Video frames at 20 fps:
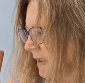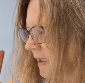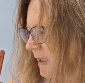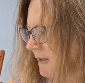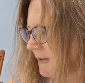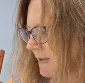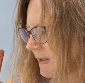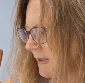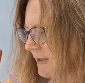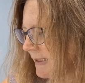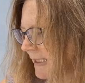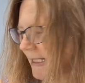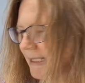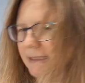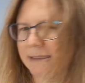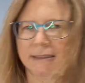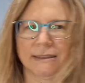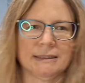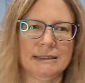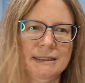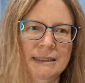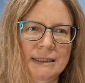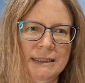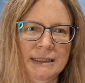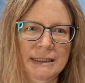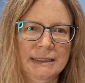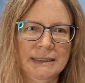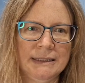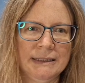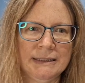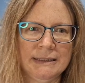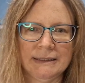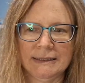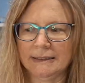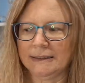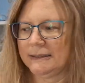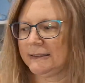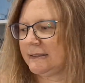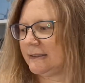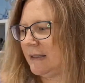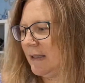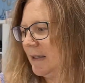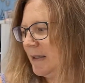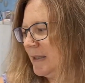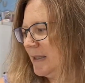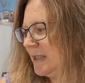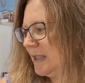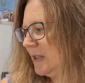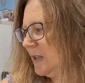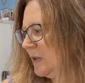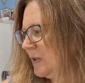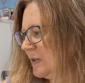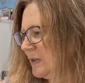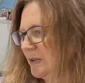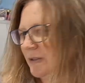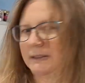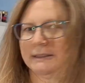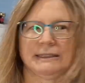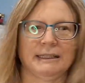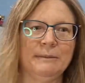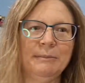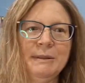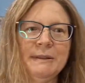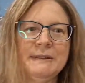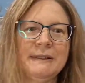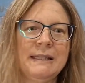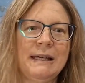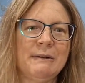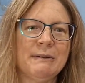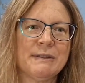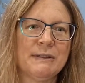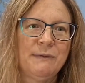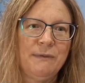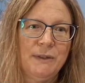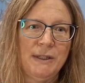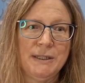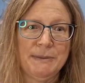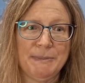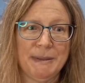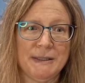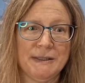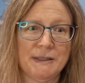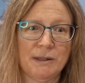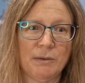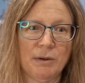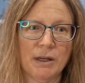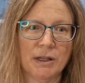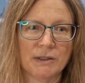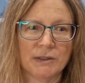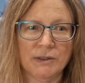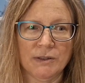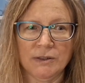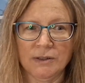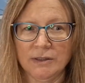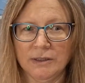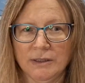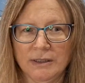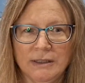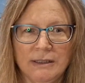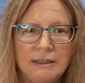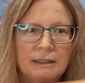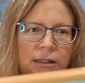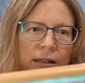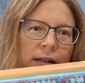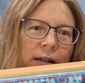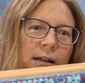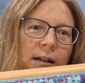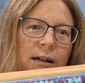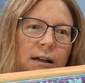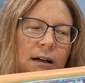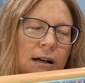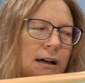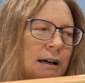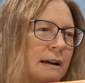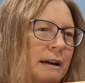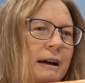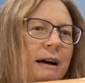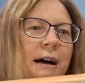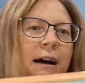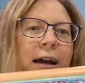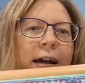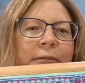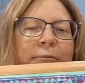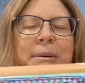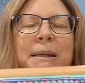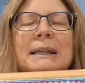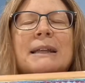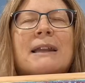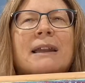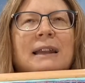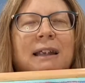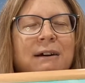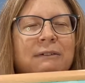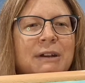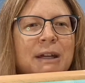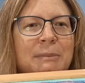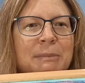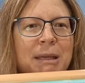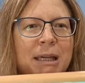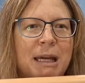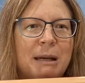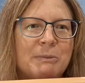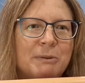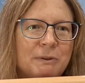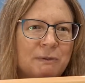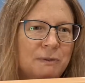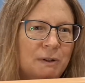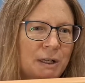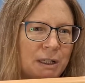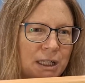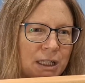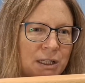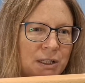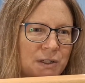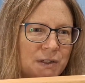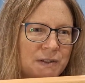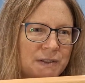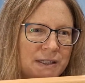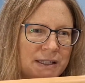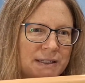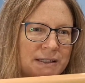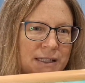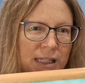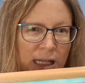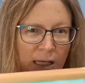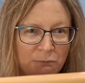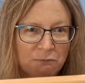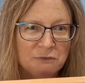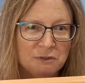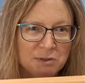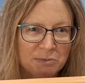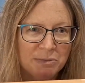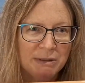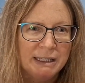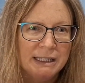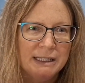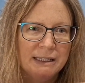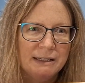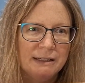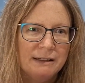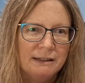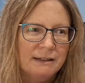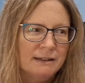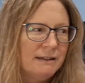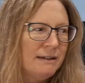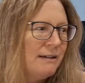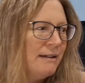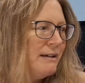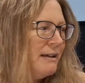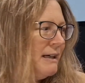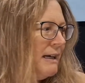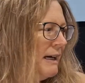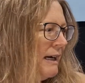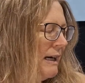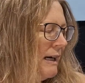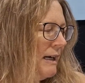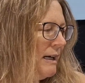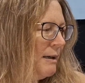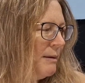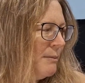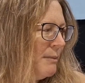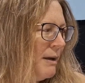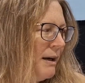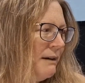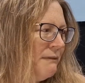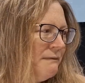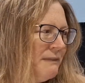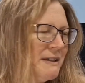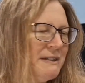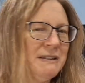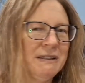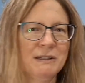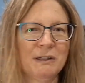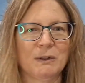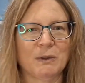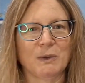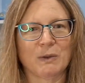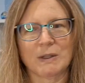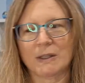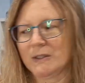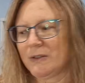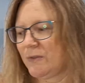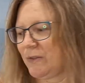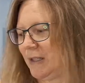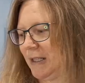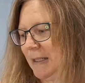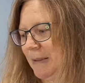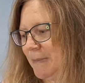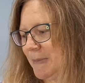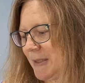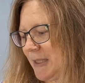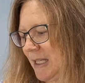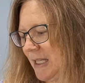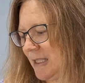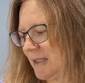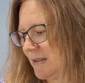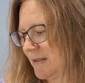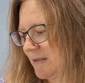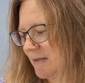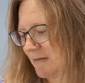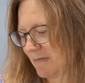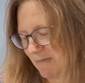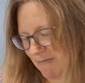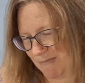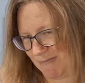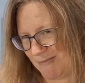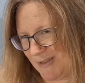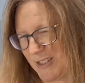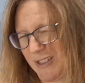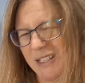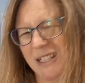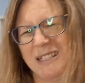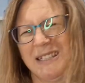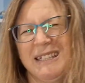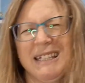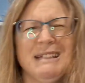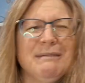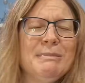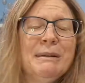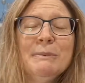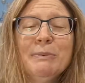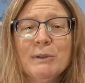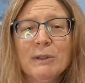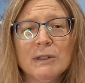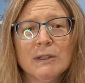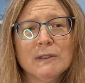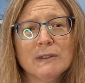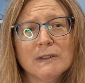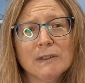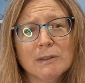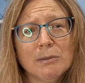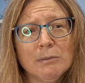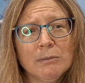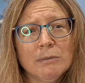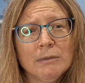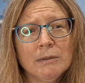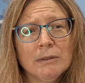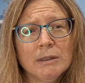So that is the Long Dog sampler. So that was the first piece I worked on. I have been loving being able to finally use these comfortably. I invested in all these frames, and because I'd seen people use them